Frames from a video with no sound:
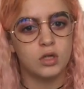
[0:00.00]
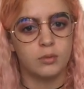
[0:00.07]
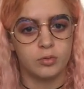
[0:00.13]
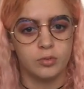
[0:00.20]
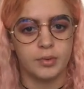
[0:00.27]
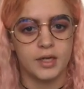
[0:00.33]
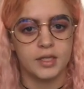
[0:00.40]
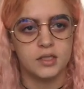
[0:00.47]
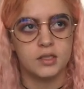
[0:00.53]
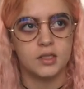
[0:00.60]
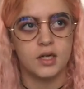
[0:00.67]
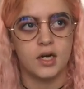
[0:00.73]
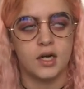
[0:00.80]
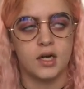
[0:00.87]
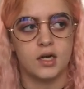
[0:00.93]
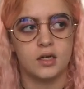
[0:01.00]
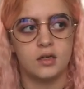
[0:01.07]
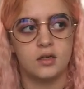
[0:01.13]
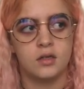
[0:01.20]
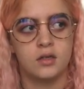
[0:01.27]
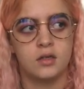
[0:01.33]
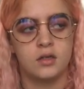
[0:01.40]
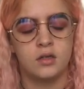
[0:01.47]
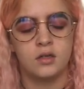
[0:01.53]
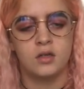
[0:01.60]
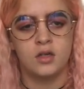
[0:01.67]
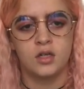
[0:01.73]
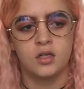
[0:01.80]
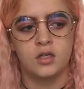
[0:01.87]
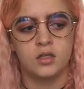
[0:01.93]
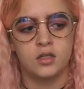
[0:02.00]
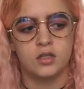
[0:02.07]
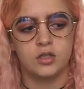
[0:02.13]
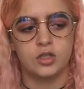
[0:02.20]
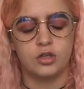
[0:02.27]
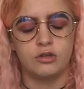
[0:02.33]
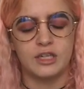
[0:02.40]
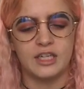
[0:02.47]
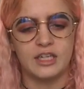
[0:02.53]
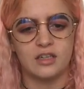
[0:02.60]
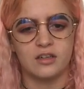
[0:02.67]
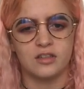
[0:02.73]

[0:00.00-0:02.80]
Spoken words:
double bed at uni.